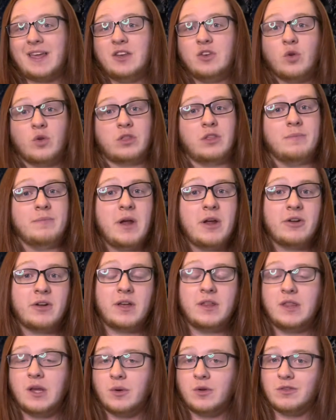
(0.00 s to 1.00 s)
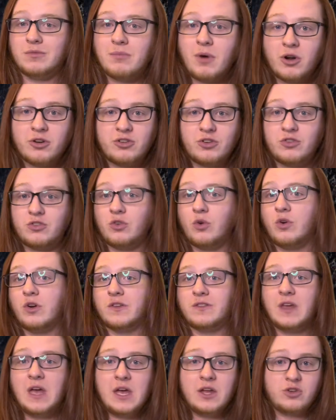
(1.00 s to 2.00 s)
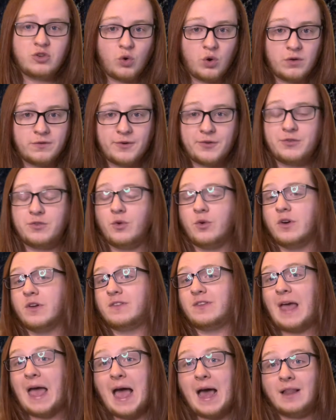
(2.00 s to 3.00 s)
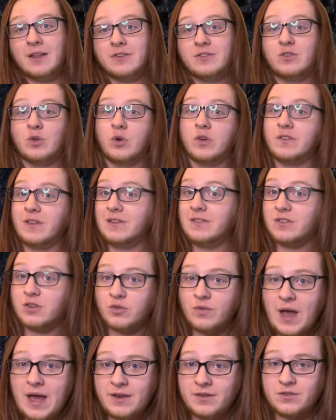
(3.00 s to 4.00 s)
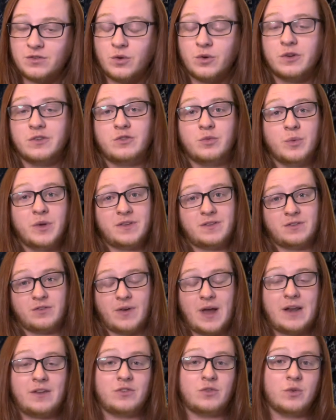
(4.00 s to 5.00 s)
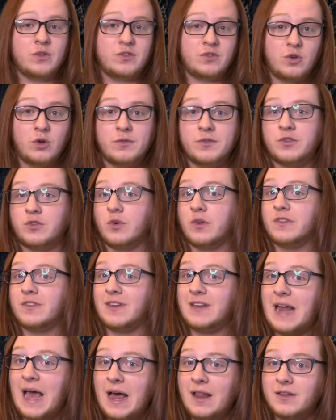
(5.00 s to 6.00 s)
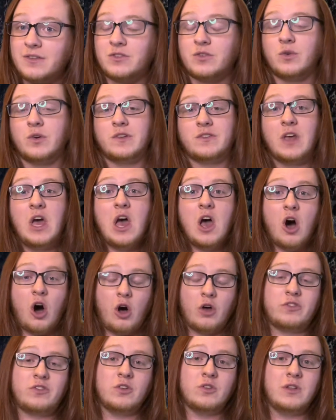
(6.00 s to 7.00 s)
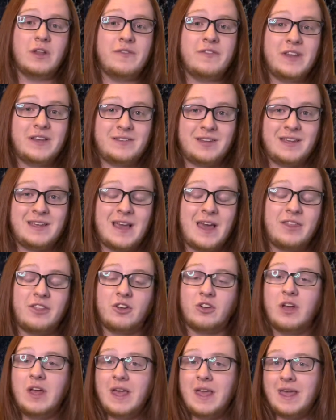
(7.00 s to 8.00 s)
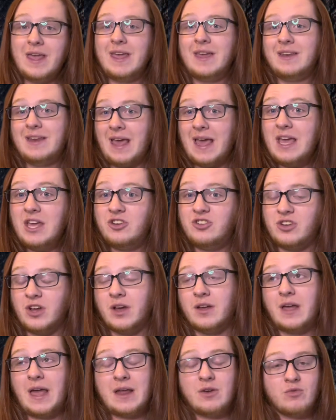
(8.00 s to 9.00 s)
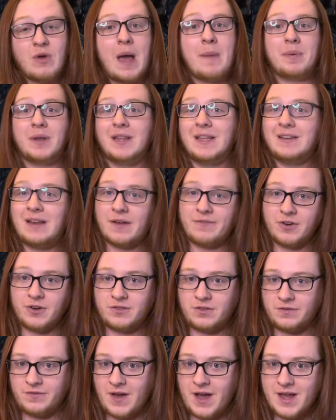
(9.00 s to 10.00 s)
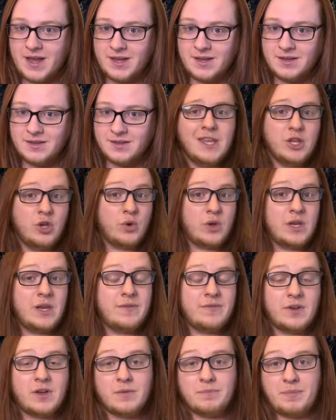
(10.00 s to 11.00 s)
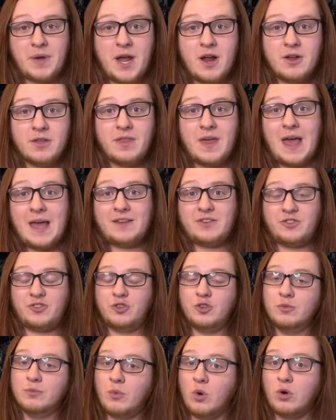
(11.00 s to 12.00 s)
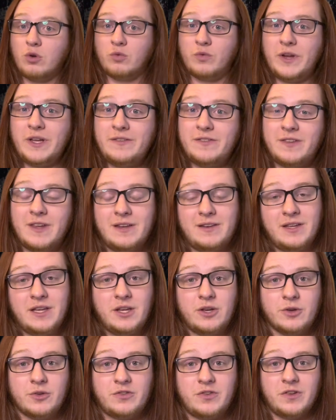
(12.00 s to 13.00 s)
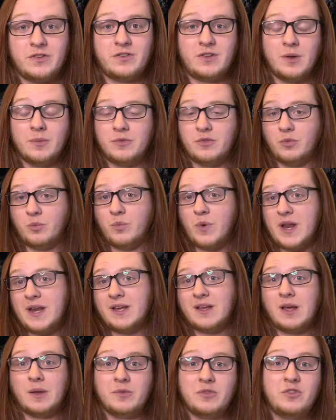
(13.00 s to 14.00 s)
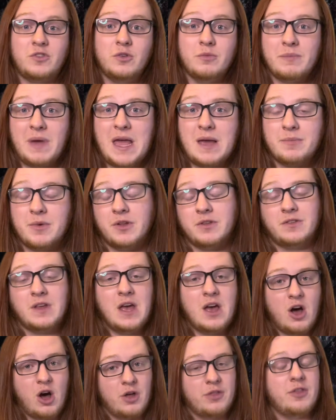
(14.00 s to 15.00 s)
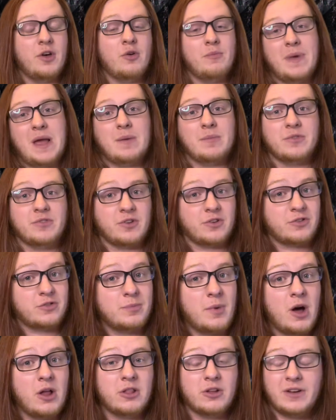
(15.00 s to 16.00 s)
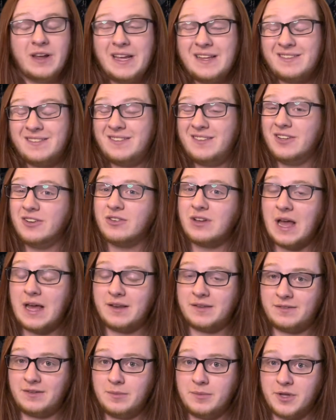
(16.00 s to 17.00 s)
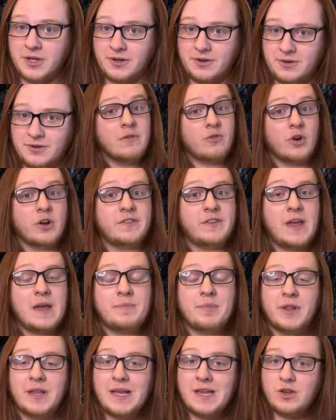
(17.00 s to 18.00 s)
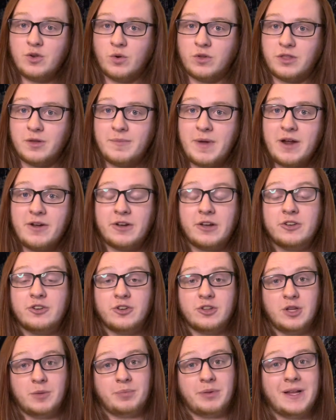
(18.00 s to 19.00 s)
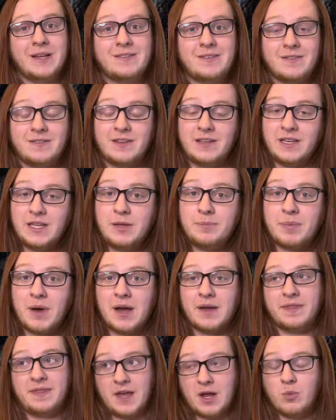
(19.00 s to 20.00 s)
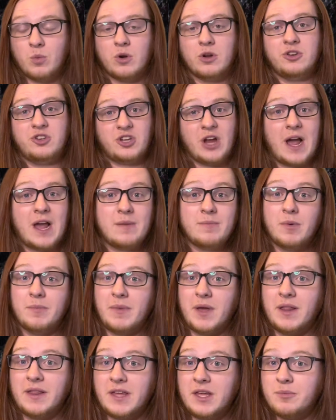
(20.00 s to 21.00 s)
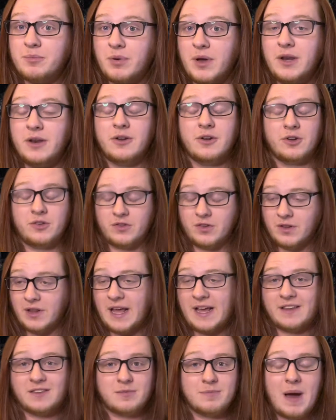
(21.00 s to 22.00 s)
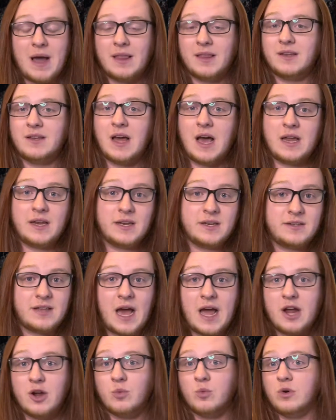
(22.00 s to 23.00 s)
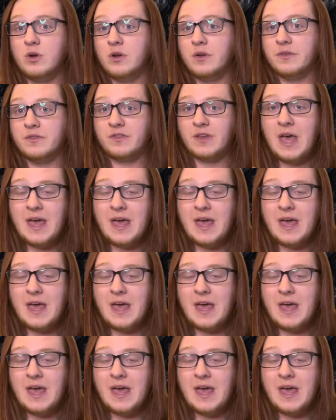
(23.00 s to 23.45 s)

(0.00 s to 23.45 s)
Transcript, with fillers: in North America, there was Marshosaurus, Torvosaurus, Allosaurus, and Ceratosaurus, with Ceratosaurus, Torvosaurus, and Allosaurus also living together in Asia and rapidly diversifying. You can even compare that to more recent ecosystems when it comes to mammals. Although mammals are smaller, it's still kind of similar. For example, in North America during the Pleistocene epoch, there were giant mammalian predators like Smilodon, dire wolves,